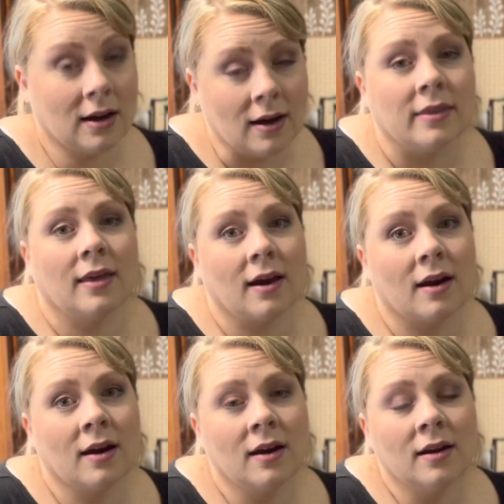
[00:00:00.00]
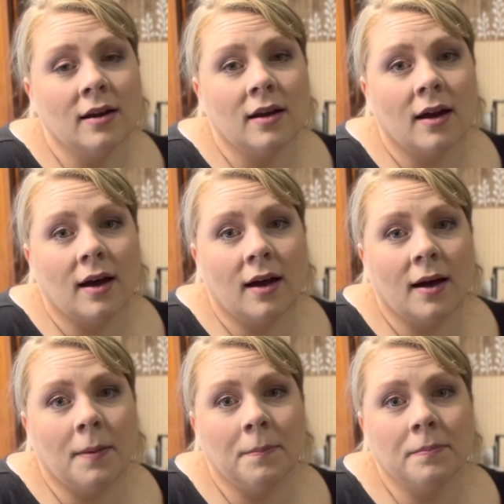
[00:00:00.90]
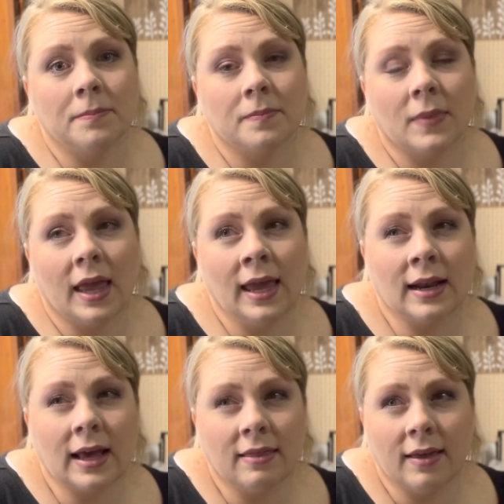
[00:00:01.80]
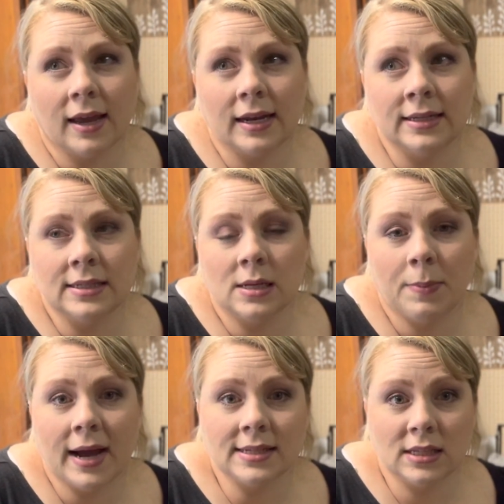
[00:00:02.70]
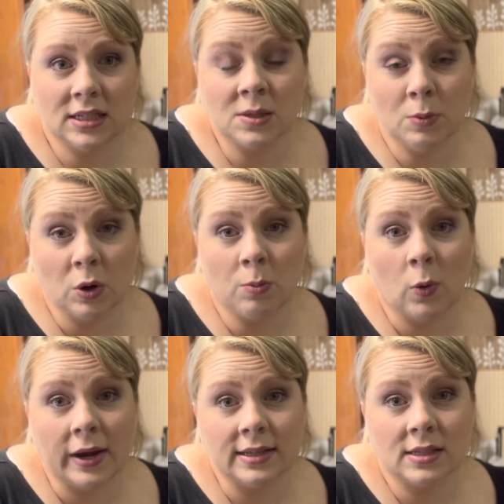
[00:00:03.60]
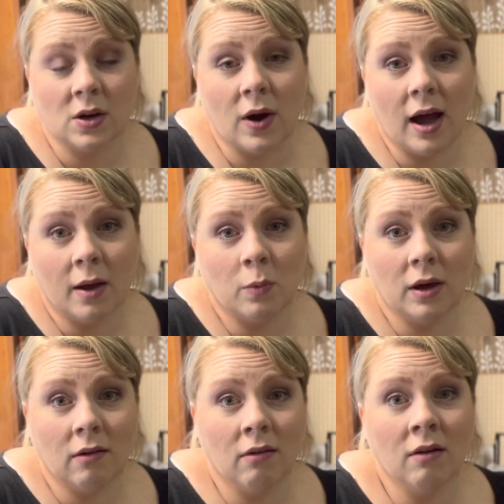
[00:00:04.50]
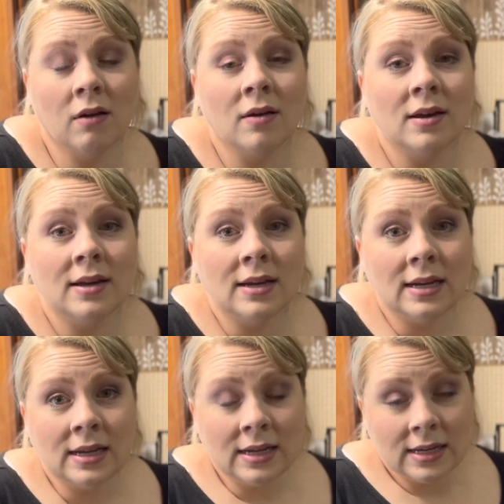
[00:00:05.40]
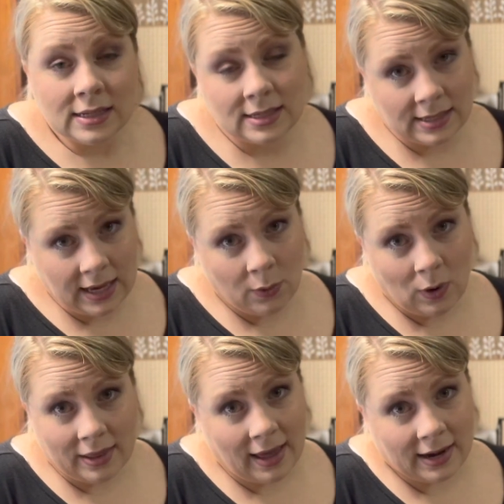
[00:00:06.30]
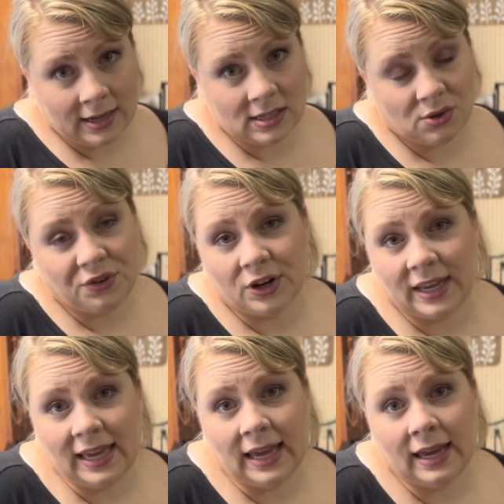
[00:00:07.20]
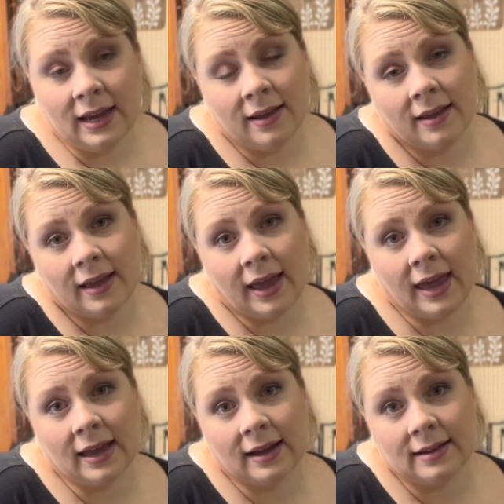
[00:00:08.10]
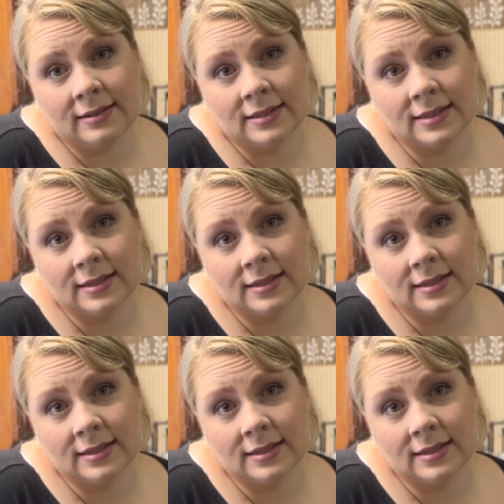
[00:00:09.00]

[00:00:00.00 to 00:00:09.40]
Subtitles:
on there. And I think it needs to pass the smoke point. So I will see what that is for ghee, and